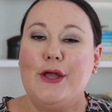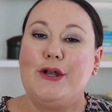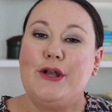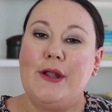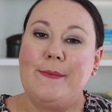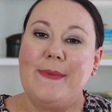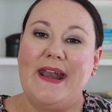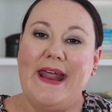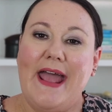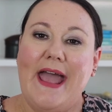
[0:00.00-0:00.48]

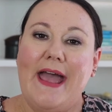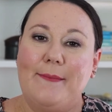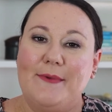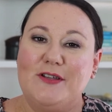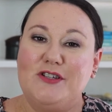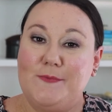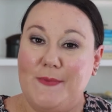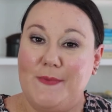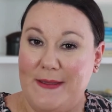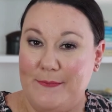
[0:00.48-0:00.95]
No matter how
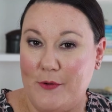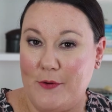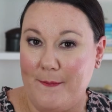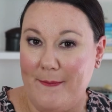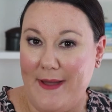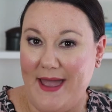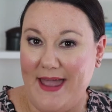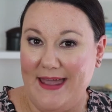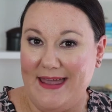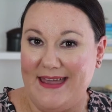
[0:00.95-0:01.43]
much people
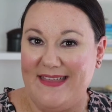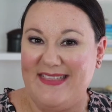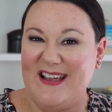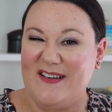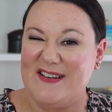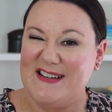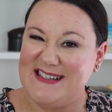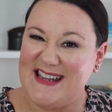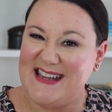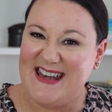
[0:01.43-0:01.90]
make,
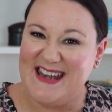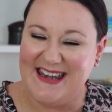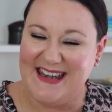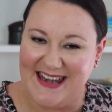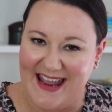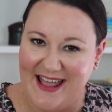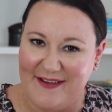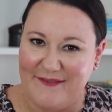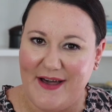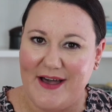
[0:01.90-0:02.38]
there is
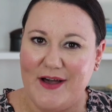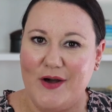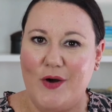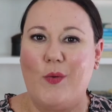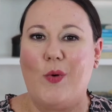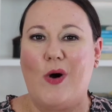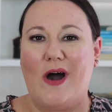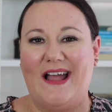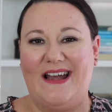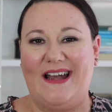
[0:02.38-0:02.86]
never
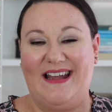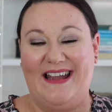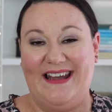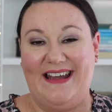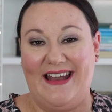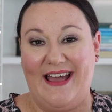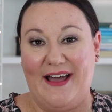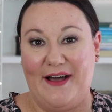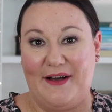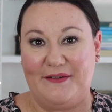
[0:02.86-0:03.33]
quite
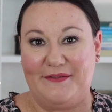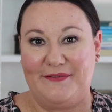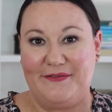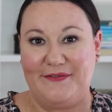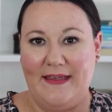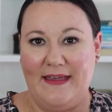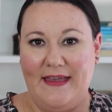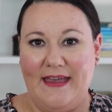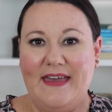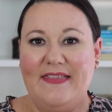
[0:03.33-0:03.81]
enough.
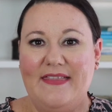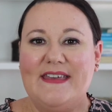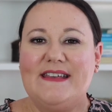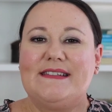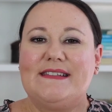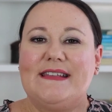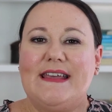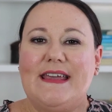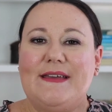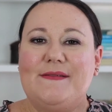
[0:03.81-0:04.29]

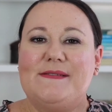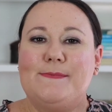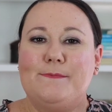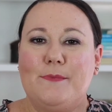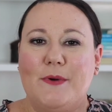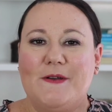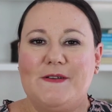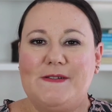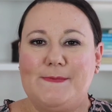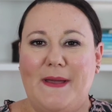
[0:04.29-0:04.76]
This leaves
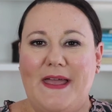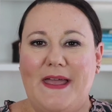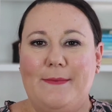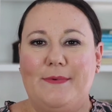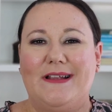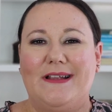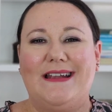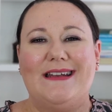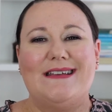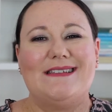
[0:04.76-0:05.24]
most
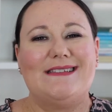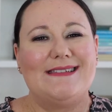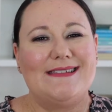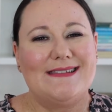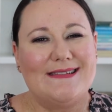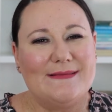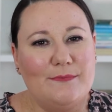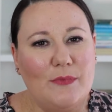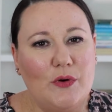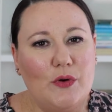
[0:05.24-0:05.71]
people in a
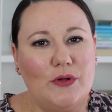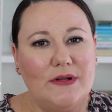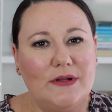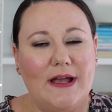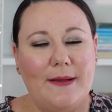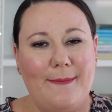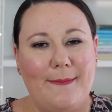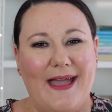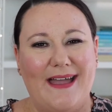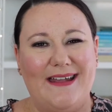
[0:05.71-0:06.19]
small
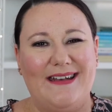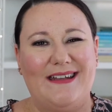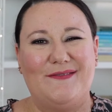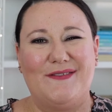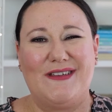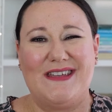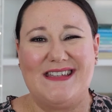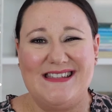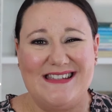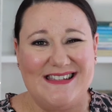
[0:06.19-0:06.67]
amount
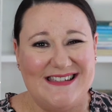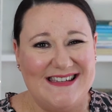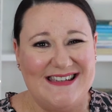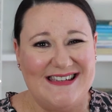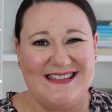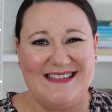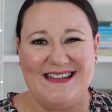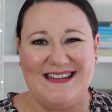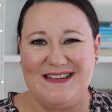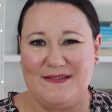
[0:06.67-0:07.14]
of
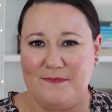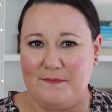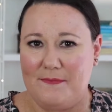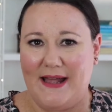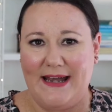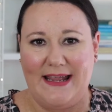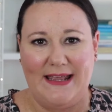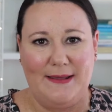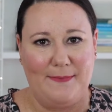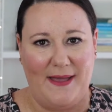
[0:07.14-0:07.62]
consistent
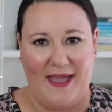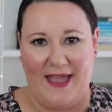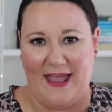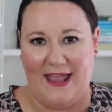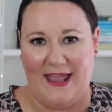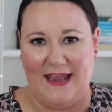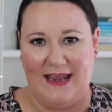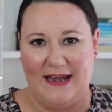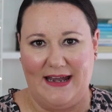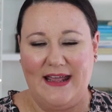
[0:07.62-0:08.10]
money
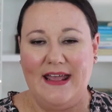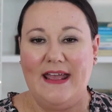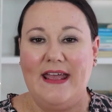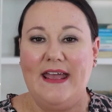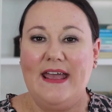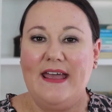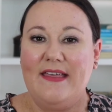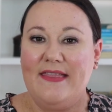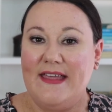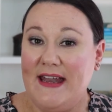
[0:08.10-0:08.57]
pain.
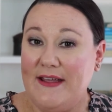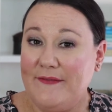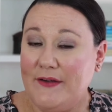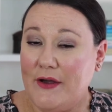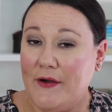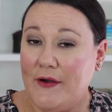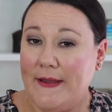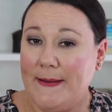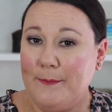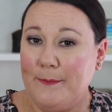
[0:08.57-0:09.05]
They're never
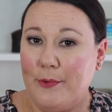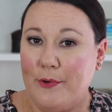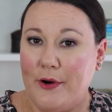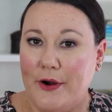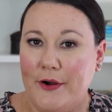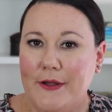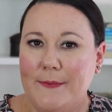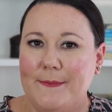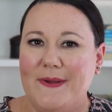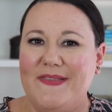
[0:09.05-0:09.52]
going
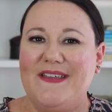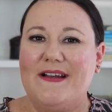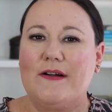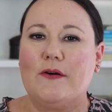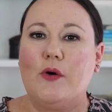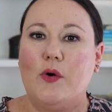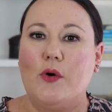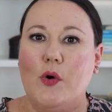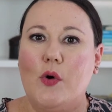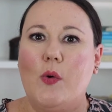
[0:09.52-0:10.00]
broke, but
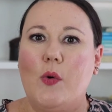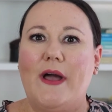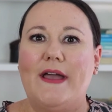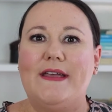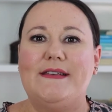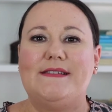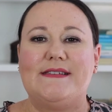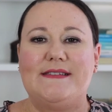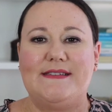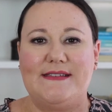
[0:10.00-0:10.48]
they're
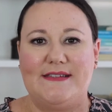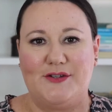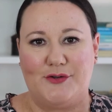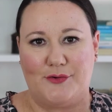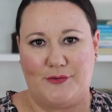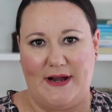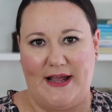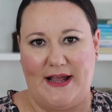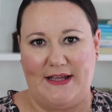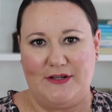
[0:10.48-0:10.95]
always
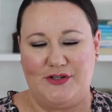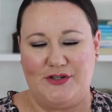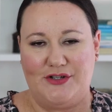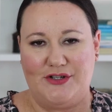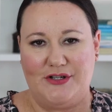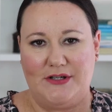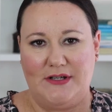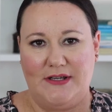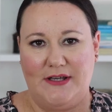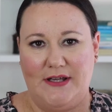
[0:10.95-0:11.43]

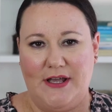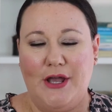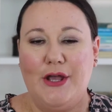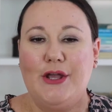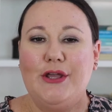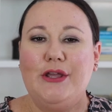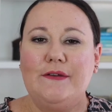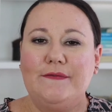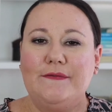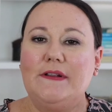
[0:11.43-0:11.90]
stretched.
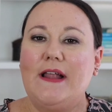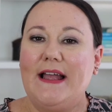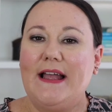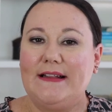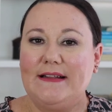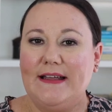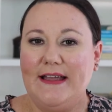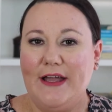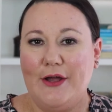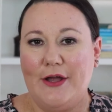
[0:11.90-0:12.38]
You've
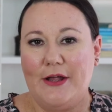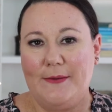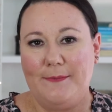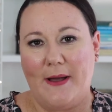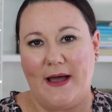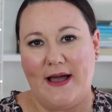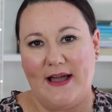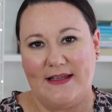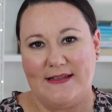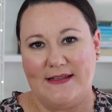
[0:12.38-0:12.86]
likely heard
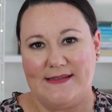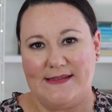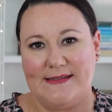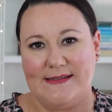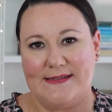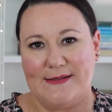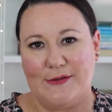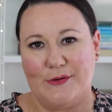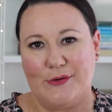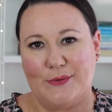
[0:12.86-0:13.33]

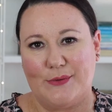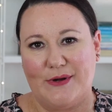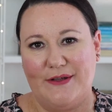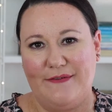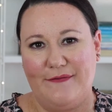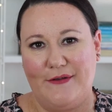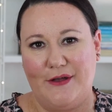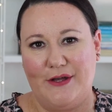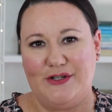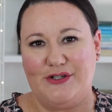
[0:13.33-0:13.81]
Parkinson's Law
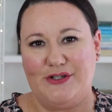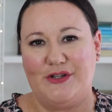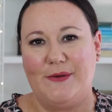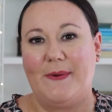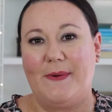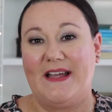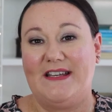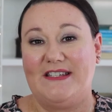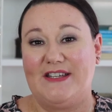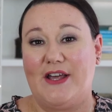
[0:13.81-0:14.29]
referred to
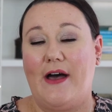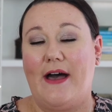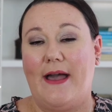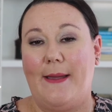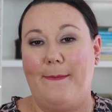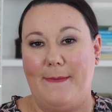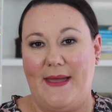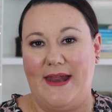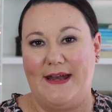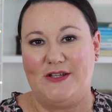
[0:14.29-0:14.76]
by
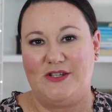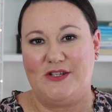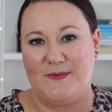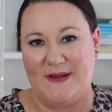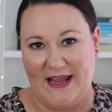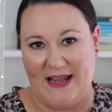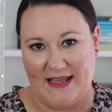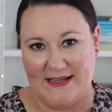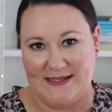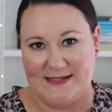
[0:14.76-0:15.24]
time
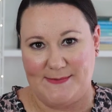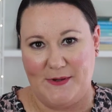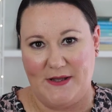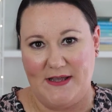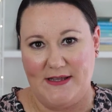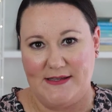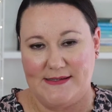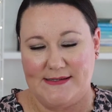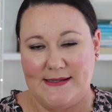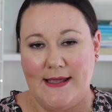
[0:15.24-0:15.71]
management
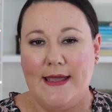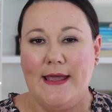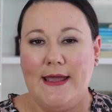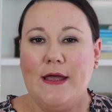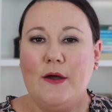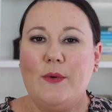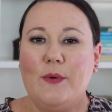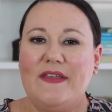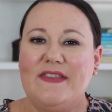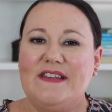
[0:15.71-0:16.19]
experts,
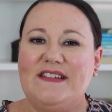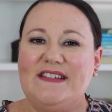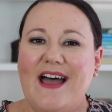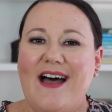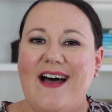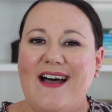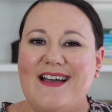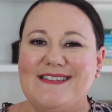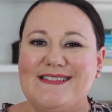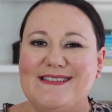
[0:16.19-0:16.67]
where the
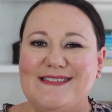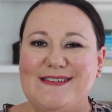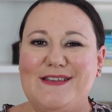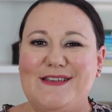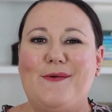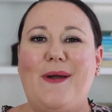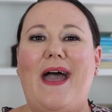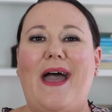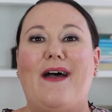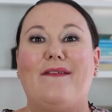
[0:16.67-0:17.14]
tasks
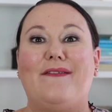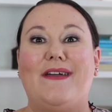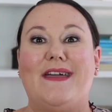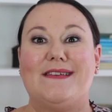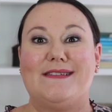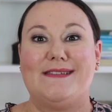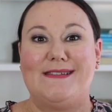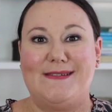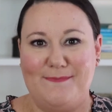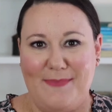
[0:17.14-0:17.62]
you have
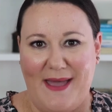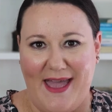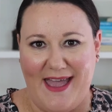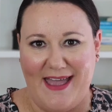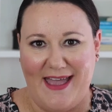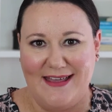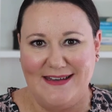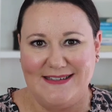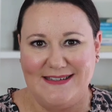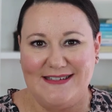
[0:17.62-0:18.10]

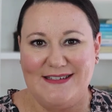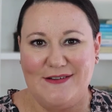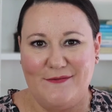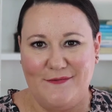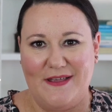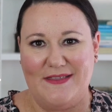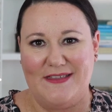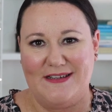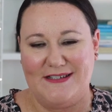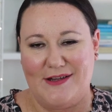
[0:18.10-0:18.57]
expand to
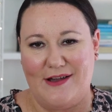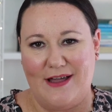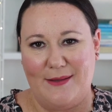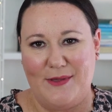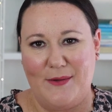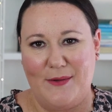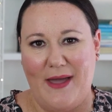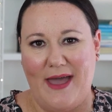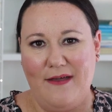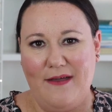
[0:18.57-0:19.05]
fit the time
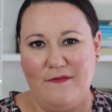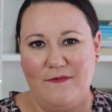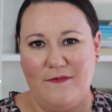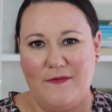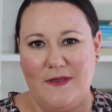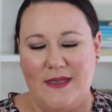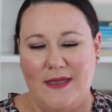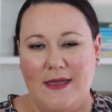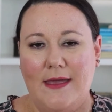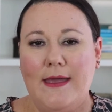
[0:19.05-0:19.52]
you have.
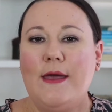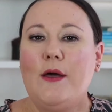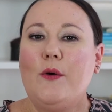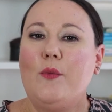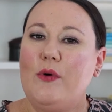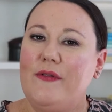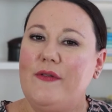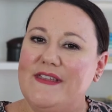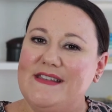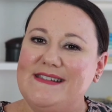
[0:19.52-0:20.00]

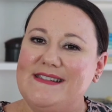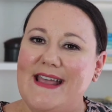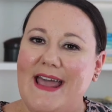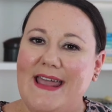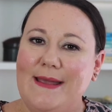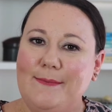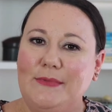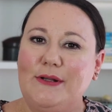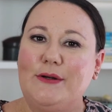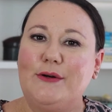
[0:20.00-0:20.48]
Well, the
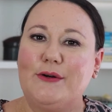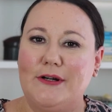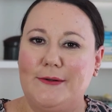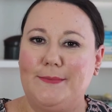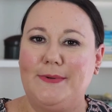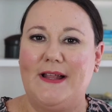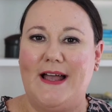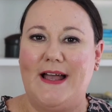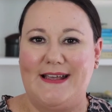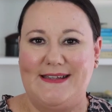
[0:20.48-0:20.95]
same law
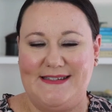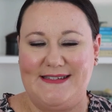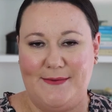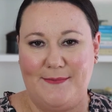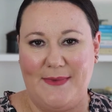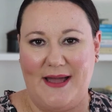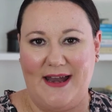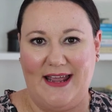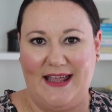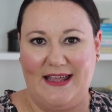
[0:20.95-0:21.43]
applies to
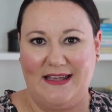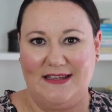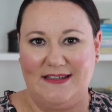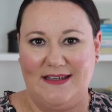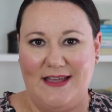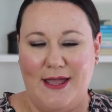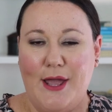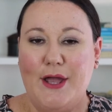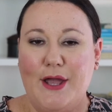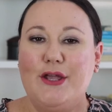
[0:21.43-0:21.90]
money.
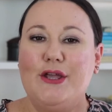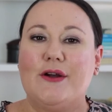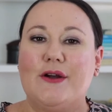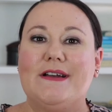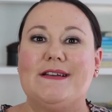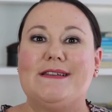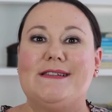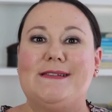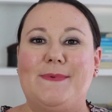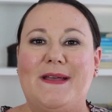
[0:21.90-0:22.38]
Your
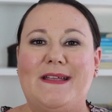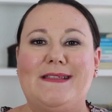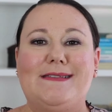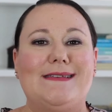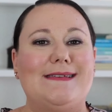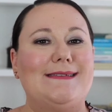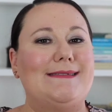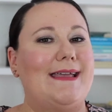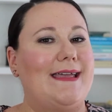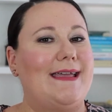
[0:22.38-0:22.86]

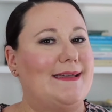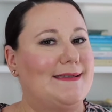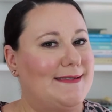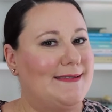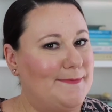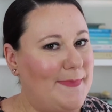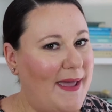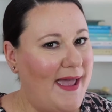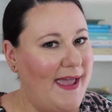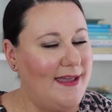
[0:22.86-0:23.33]
expenses
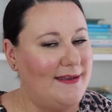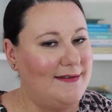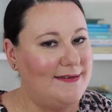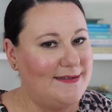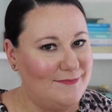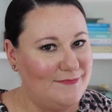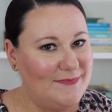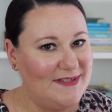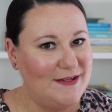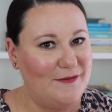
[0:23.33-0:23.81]

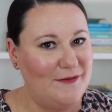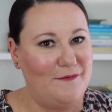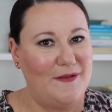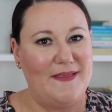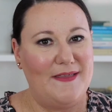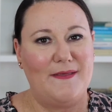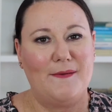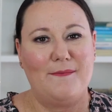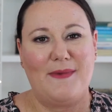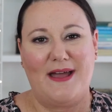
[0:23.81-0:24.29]
expand to
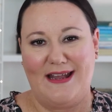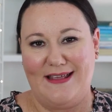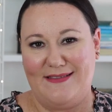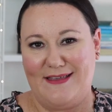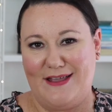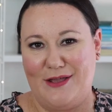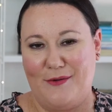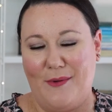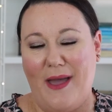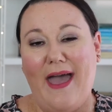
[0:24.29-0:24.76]
fit the money
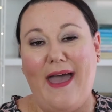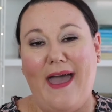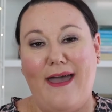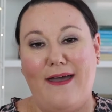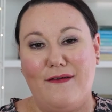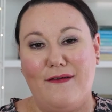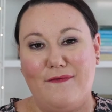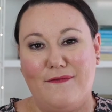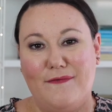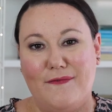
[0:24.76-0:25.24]
that you
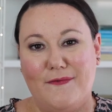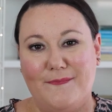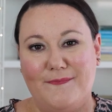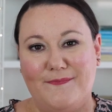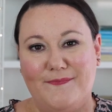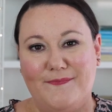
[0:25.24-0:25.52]
have.